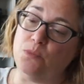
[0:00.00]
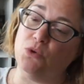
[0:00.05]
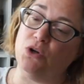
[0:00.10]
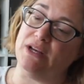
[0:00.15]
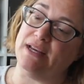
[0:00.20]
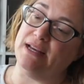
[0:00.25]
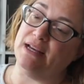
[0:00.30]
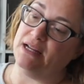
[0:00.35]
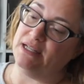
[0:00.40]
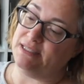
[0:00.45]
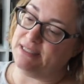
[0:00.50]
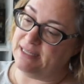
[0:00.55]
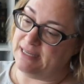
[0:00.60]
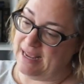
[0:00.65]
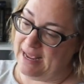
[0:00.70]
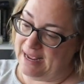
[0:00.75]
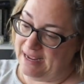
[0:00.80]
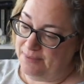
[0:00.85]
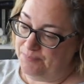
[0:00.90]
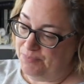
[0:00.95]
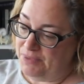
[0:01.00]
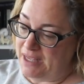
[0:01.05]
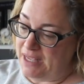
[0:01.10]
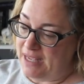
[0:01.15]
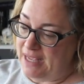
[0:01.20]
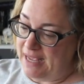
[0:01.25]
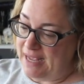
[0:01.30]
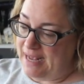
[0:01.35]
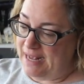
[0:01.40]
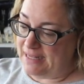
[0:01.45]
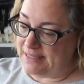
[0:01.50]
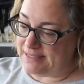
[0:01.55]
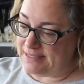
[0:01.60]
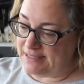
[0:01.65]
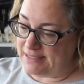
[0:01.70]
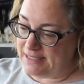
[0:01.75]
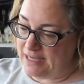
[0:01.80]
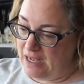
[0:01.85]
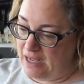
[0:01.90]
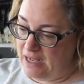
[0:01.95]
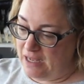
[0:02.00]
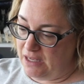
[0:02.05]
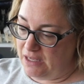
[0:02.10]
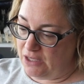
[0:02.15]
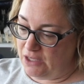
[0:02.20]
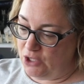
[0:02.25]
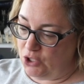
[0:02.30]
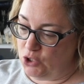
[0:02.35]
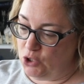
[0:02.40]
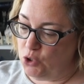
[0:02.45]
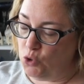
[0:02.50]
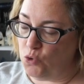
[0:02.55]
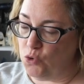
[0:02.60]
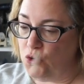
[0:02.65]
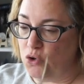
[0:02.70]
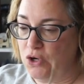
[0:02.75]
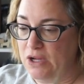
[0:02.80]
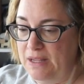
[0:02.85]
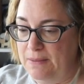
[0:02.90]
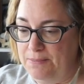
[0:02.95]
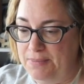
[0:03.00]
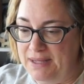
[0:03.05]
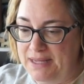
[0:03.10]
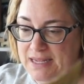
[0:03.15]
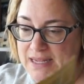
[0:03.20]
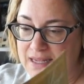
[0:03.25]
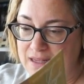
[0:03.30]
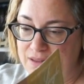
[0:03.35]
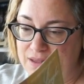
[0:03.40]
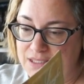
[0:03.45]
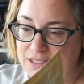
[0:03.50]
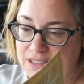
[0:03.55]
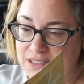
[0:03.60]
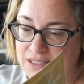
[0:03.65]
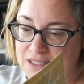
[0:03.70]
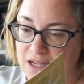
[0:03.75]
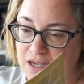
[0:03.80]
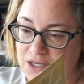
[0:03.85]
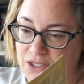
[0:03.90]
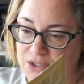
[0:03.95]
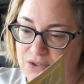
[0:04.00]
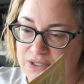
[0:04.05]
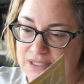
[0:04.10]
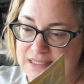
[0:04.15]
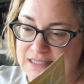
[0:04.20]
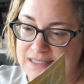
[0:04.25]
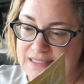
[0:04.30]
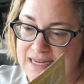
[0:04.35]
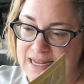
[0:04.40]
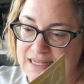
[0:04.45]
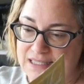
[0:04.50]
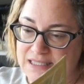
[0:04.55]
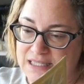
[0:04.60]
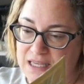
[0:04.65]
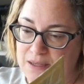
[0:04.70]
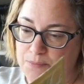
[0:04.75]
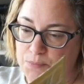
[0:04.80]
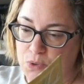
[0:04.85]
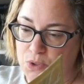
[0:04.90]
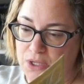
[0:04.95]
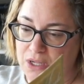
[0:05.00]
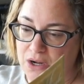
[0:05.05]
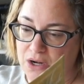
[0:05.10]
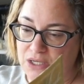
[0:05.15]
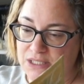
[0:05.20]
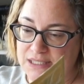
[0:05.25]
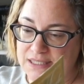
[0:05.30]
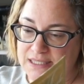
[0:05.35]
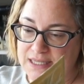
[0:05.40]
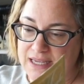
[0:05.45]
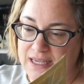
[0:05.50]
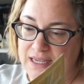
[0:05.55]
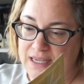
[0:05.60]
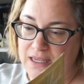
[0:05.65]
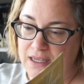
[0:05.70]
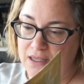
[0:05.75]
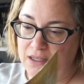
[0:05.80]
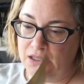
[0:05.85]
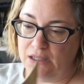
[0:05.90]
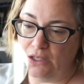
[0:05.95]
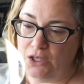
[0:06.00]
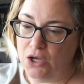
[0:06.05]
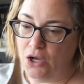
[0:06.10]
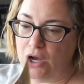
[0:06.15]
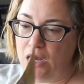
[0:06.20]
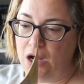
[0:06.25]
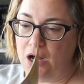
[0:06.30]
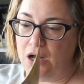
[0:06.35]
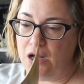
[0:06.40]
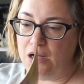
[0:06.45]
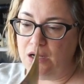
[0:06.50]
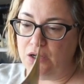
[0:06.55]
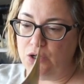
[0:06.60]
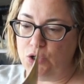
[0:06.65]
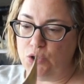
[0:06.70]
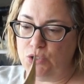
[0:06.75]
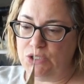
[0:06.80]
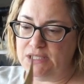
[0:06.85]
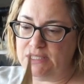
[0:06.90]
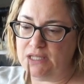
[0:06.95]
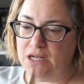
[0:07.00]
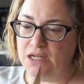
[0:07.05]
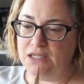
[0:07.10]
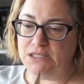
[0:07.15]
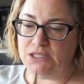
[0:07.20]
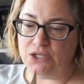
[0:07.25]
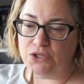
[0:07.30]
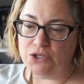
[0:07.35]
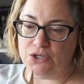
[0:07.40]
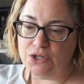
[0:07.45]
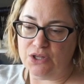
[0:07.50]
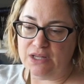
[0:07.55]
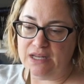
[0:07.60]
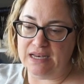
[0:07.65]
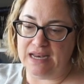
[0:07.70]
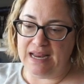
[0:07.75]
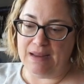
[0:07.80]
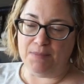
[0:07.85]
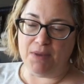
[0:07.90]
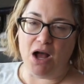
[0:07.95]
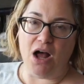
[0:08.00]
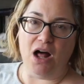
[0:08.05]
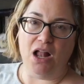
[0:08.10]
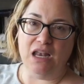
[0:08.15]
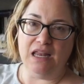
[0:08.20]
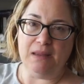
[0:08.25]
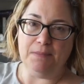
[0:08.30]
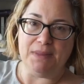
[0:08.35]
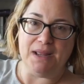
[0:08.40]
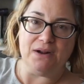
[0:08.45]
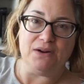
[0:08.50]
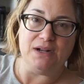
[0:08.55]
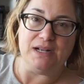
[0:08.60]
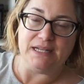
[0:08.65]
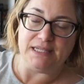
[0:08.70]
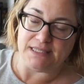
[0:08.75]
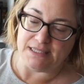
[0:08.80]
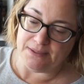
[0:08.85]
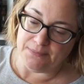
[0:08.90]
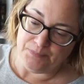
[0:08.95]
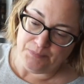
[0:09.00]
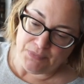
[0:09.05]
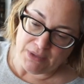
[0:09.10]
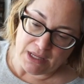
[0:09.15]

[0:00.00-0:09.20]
I'm working on today. It's Glory Be. The designer is Nancy Boyarsky, who designs under the name Hollyberries.